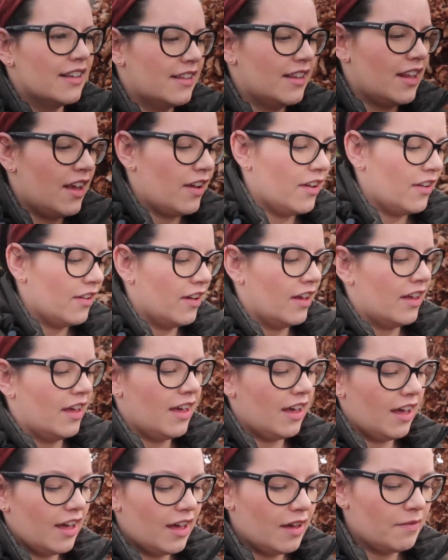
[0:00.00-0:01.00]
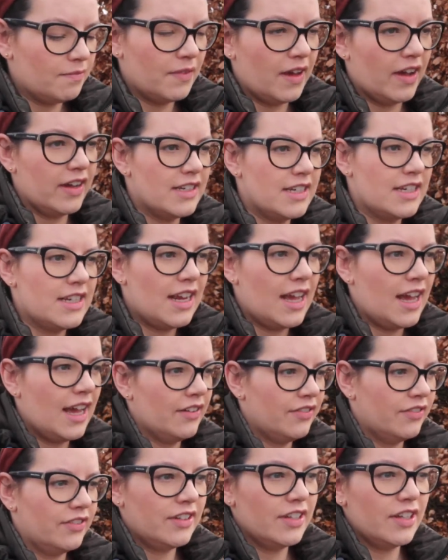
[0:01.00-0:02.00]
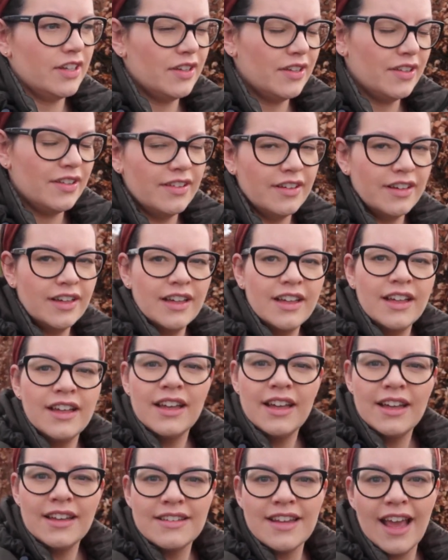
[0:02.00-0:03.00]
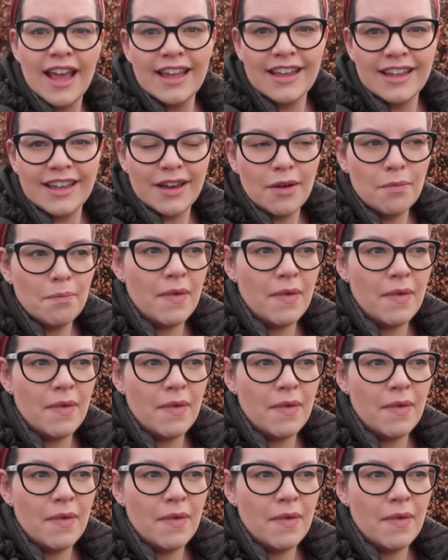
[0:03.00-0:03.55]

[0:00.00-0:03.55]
so I didn't have to take